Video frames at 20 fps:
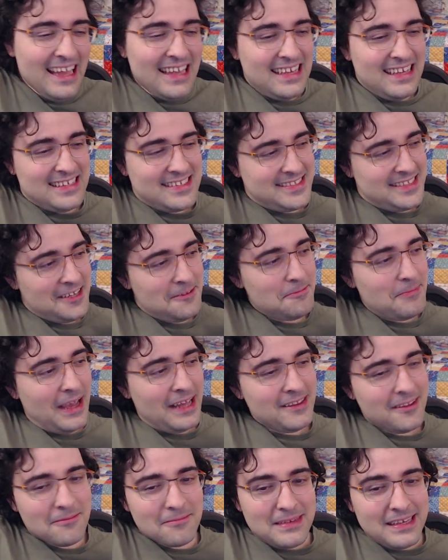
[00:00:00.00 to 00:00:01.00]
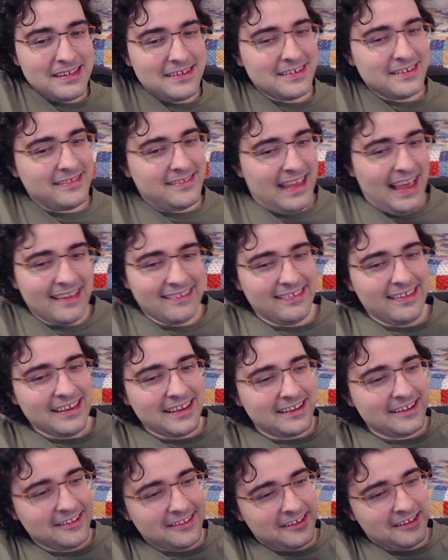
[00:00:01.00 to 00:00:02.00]
is that Palamedes has
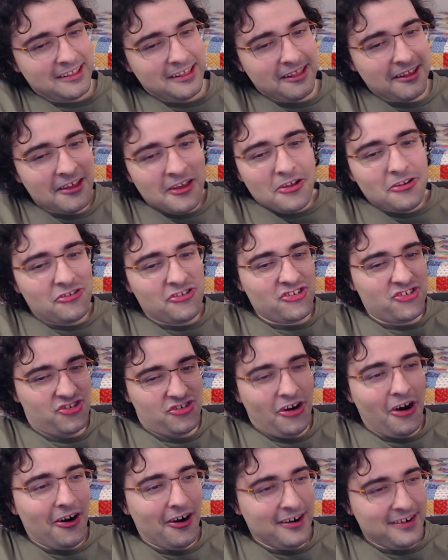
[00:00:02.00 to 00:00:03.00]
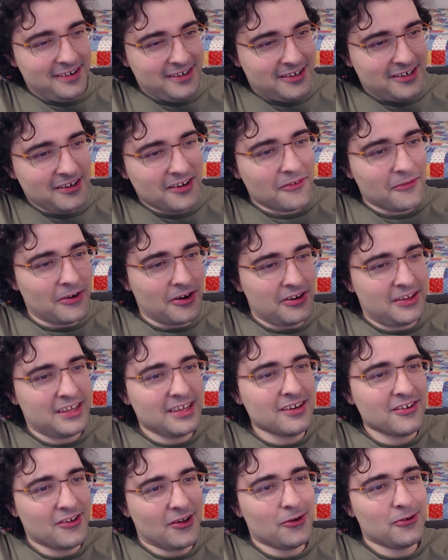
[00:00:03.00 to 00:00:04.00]
like a little chart where
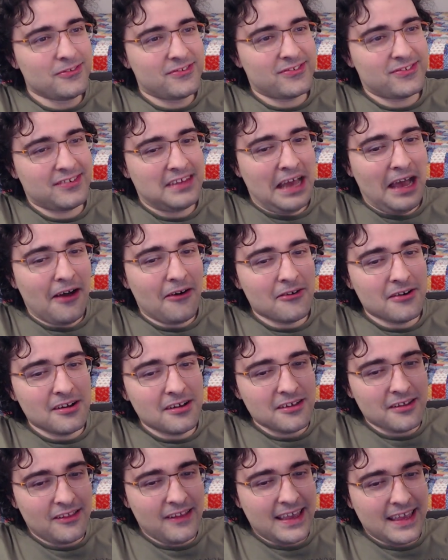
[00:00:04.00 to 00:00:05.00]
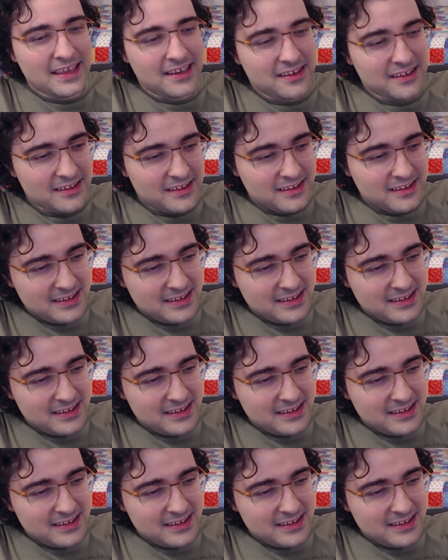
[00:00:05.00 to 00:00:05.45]
he notes down like